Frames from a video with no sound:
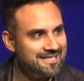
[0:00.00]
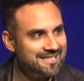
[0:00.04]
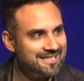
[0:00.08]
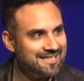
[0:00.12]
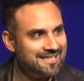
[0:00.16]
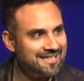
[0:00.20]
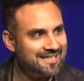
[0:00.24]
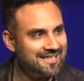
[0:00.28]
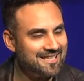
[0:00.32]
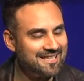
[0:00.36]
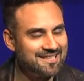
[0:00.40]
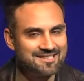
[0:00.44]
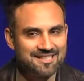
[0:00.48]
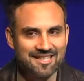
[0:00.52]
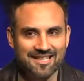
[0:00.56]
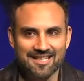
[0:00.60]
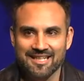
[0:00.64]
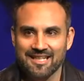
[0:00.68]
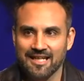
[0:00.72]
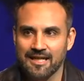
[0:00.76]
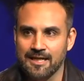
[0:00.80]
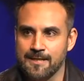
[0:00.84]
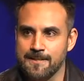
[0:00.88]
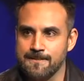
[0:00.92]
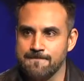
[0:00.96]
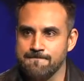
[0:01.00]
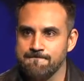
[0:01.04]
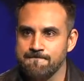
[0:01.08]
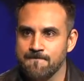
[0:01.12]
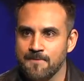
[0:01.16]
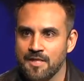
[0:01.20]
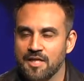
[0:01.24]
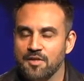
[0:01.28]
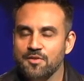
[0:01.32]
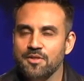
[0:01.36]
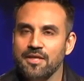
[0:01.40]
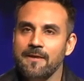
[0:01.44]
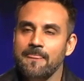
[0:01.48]
I was like,
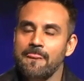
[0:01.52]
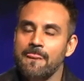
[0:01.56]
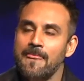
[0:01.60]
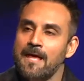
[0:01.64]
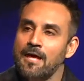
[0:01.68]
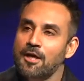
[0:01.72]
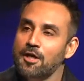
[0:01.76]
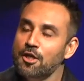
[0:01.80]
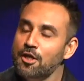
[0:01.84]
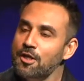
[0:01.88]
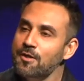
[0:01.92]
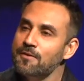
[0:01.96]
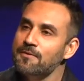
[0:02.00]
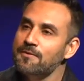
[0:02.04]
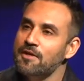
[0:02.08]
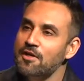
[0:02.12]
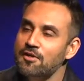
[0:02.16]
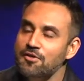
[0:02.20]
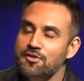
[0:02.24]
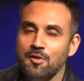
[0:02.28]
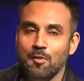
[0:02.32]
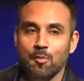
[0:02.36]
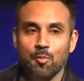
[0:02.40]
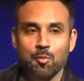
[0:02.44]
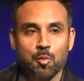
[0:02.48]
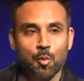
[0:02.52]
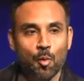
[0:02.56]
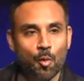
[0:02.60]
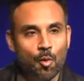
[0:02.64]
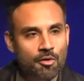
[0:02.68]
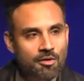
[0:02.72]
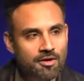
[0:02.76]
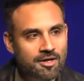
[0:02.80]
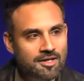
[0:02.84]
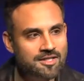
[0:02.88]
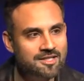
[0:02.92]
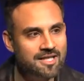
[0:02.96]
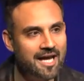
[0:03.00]
he's like, you know, there's a
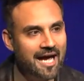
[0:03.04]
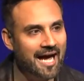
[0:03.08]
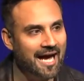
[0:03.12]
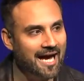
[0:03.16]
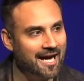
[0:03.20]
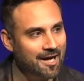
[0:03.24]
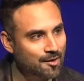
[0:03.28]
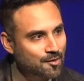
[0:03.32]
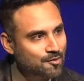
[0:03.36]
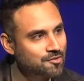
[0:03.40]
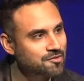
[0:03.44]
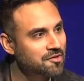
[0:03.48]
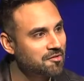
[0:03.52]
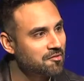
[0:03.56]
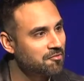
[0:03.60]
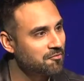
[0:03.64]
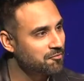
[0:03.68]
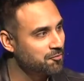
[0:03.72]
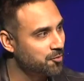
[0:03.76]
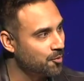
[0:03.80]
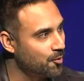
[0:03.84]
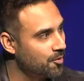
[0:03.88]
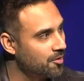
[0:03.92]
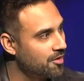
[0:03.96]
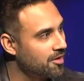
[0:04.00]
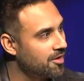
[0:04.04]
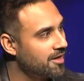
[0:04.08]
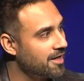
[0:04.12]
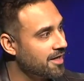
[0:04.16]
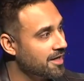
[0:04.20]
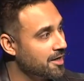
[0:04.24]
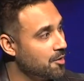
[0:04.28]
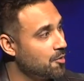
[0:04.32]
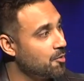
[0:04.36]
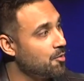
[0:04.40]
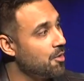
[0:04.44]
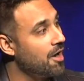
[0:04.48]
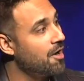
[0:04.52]
warrant out for
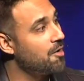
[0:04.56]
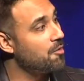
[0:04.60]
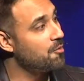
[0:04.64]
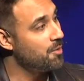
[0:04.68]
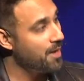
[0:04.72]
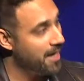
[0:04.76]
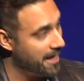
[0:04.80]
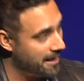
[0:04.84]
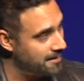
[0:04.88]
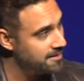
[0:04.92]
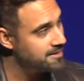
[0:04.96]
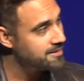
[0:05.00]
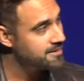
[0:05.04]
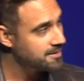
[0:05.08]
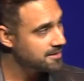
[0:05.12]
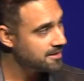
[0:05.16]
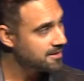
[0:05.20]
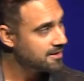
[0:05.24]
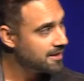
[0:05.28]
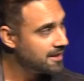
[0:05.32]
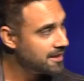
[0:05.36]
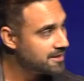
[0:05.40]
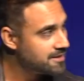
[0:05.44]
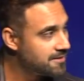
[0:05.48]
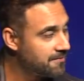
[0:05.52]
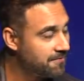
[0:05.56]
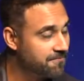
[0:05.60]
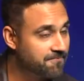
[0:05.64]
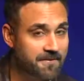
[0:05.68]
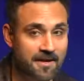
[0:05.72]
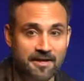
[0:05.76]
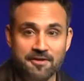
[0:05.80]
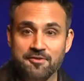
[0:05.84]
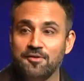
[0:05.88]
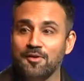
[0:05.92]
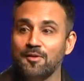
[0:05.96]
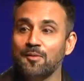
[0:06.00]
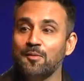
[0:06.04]
arrest. It's a
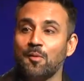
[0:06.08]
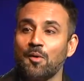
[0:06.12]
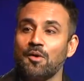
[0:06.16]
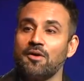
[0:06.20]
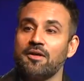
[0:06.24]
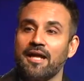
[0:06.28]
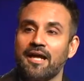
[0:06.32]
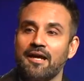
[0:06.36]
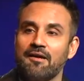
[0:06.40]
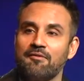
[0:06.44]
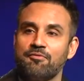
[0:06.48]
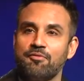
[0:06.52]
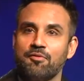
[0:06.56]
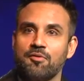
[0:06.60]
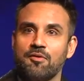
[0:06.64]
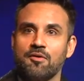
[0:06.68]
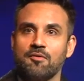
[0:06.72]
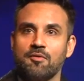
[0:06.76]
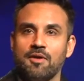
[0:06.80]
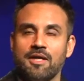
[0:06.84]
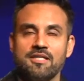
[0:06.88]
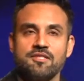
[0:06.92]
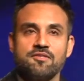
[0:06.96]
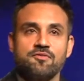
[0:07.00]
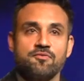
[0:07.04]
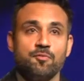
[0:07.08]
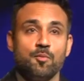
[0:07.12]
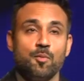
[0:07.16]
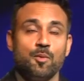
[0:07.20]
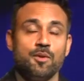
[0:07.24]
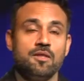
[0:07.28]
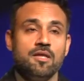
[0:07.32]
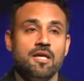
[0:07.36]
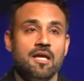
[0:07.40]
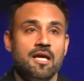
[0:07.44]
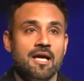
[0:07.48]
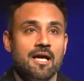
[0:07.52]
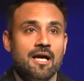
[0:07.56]
federal warrant out for arrest with
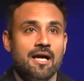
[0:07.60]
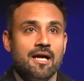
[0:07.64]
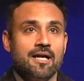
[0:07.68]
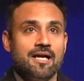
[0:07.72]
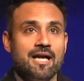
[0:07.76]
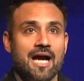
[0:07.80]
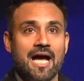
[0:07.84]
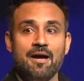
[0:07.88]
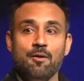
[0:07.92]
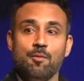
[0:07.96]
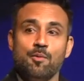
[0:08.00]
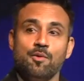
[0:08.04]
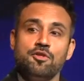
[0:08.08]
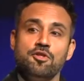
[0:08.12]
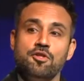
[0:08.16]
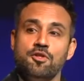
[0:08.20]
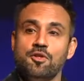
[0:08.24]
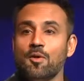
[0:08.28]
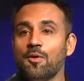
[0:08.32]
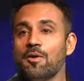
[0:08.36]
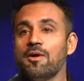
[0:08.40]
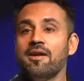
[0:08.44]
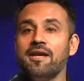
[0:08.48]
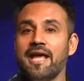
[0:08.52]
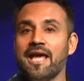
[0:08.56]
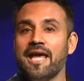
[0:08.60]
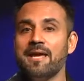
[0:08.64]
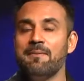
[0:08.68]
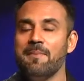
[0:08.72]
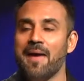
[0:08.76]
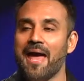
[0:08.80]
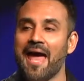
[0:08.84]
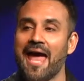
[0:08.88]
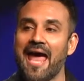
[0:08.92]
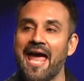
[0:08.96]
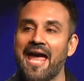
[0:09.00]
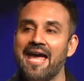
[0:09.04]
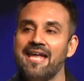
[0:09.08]
a guy with your name
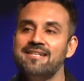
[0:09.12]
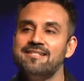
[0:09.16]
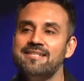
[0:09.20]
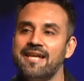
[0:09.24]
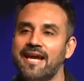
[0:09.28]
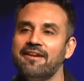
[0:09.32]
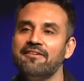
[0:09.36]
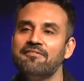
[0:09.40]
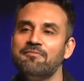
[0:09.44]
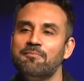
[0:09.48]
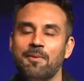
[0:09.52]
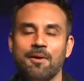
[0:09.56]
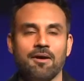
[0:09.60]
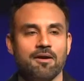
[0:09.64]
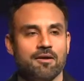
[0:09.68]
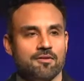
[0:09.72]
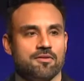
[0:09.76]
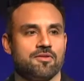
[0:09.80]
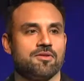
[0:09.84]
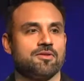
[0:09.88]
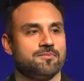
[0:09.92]
and date of birth.